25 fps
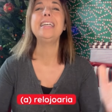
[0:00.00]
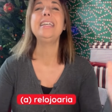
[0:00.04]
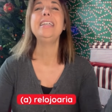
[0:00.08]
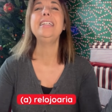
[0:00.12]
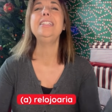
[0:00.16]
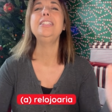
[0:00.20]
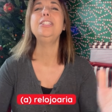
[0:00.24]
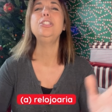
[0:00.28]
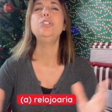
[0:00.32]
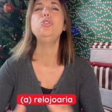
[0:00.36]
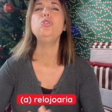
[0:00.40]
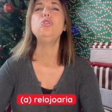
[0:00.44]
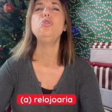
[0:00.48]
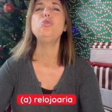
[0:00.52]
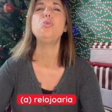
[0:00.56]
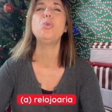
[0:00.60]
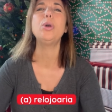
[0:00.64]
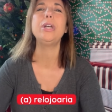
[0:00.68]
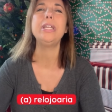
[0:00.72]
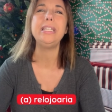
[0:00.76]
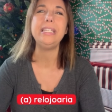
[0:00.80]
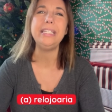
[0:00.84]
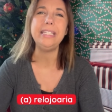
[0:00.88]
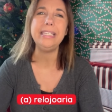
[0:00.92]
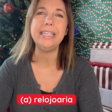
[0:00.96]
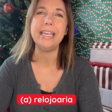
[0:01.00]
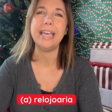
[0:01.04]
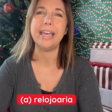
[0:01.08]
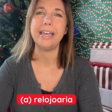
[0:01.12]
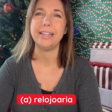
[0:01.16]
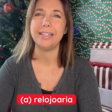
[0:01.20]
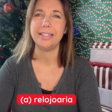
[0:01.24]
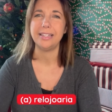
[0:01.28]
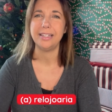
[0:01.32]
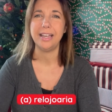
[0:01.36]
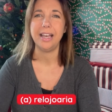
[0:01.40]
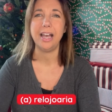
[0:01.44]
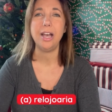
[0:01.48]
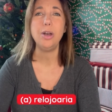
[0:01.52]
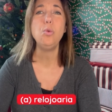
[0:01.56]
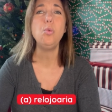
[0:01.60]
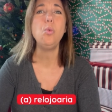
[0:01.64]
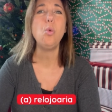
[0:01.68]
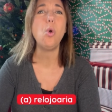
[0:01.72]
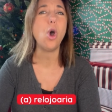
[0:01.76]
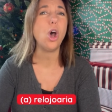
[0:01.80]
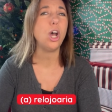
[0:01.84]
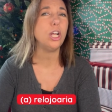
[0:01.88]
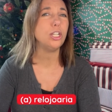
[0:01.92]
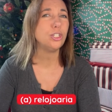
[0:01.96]
Relojoaria, a
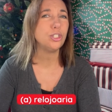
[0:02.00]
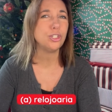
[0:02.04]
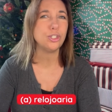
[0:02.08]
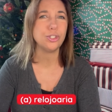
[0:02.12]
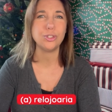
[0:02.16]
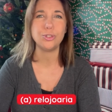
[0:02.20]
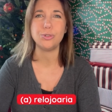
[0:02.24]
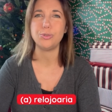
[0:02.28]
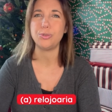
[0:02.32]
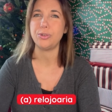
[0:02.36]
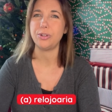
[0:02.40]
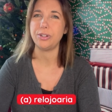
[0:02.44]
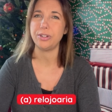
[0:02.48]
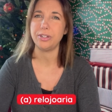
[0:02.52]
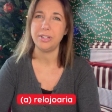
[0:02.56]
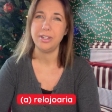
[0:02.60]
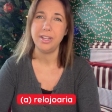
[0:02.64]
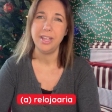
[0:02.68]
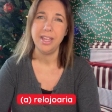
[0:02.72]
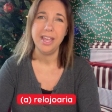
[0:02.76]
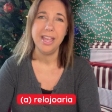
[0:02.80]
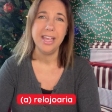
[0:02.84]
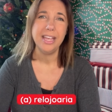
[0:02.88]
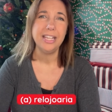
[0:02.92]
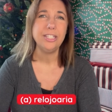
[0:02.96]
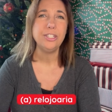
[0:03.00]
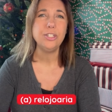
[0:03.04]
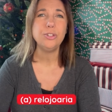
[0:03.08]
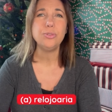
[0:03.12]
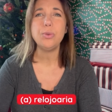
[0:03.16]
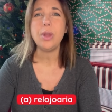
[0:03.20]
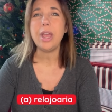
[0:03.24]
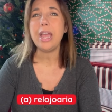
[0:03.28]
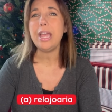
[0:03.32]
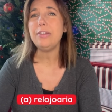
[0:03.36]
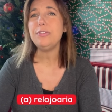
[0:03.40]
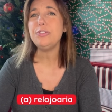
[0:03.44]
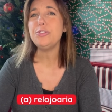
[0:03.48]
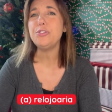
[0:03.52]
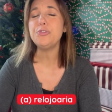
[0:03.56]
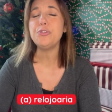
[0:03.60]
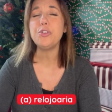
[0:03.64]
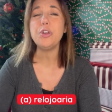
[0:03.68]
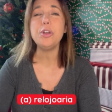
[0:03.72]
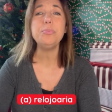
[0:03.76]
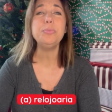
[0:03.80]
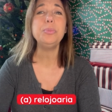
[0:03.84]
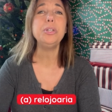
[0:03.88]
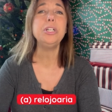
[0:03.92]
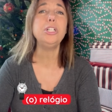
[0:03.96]
watch store, derives
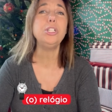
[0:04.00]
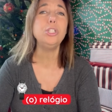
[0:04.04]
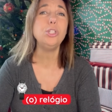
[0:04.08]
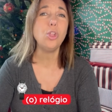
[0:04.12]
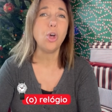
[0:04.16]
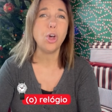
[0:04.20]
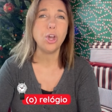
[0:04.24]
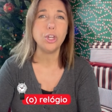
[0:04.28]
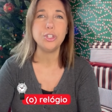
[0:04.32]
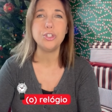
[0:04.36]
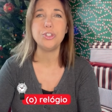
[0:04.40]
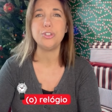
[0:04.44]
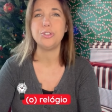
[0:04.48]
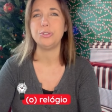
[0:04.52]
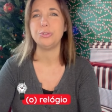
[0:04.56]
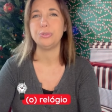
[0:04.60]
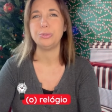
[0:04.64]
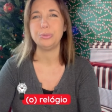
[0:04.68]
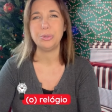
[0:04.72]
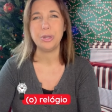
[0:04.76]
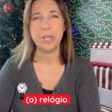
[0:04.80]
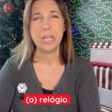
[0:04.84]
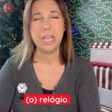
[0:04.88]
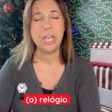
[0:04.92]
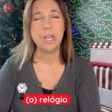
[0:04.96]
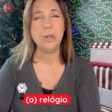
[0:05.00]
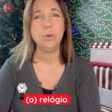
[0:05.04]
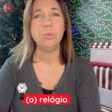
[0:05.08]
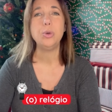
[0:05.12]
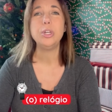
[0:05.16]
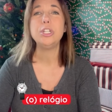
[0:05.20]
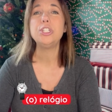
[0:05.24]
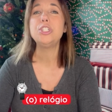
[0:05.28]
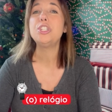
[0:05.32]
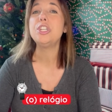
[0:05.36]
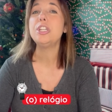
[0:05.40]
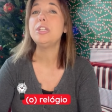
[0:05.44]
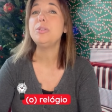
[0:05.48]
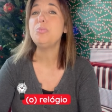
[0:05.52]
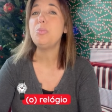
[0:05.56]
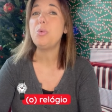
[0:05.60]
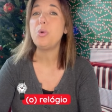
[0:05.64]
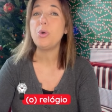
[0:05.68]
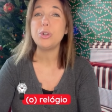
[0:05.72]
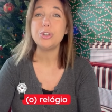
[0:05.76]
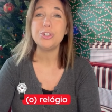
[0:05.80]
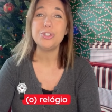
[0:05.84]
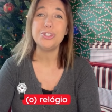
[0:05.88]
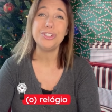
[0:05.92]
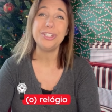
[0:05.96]
from relógio, which in
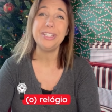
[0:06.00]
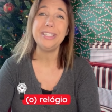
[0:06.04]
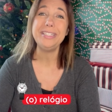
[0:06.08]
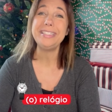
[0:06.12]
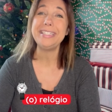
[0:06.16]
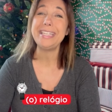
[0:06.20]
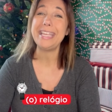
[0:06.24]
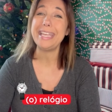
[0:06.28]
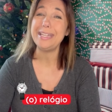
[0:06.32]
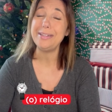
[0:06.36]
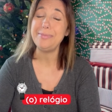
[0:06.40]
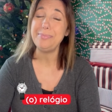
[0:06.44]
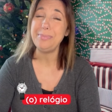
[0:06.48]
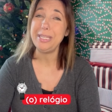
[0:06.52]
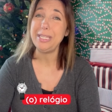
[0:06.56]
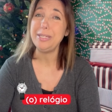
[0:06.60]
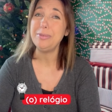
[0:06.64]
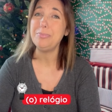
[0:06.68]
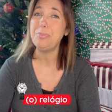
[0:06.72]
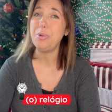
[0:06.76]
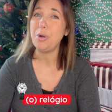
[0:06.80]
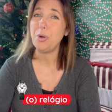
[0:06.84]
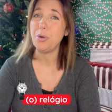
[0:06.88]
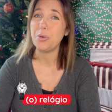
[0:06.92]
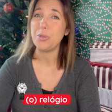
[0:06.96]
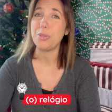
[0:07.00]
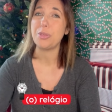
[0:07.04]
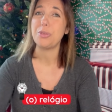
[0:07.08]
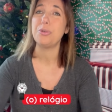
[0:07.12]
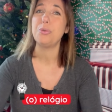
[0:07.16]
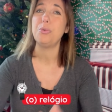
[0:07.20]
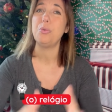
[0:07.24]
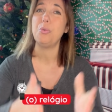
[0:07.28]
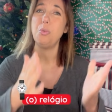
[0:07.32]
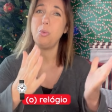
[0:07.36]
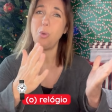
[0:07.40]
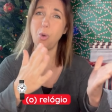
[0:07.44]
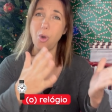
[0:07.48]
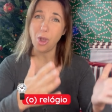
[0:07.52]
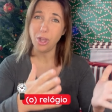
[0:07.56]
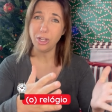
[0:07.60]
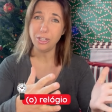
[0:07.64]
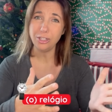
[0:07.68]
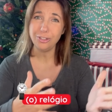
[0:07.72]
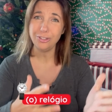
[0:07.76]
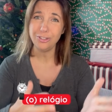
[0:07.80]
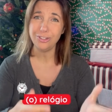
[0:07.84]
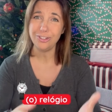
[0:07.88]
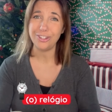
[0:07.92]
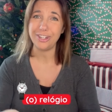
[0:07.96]
Portuguese can mean both
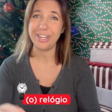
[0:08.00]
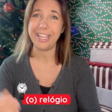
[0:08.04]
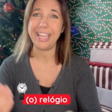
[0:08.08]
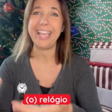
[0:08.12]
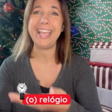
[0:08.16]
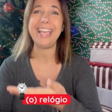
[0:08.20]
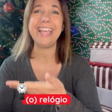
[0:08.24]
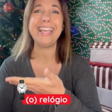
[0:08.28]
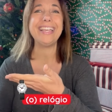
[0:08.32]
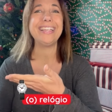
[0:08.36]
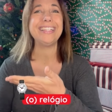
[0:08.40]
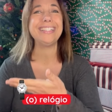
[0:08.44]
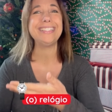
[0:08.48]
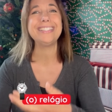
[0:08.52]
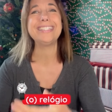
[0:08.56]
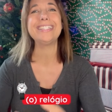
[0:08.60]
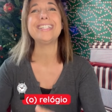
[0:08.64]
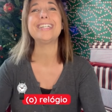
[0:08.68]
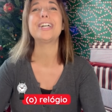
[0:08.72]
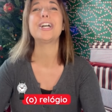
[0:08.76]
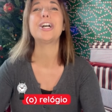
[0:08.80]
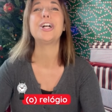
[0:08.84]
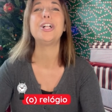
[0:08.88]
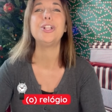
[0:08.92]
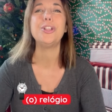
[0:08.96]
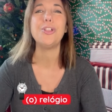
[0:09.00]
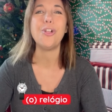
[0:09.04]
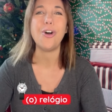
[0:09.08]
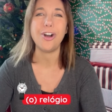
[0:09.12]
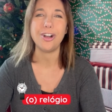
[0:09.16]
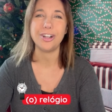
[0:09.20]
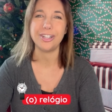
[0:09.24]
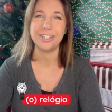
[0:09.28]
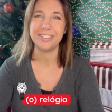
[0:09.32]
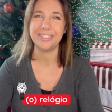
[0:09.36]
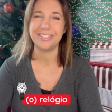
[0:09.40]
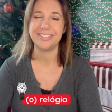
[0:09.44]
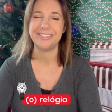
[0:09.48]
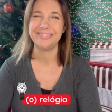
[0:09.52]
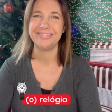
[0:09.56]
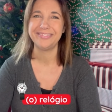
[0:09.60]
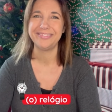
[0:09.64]
watch and clock.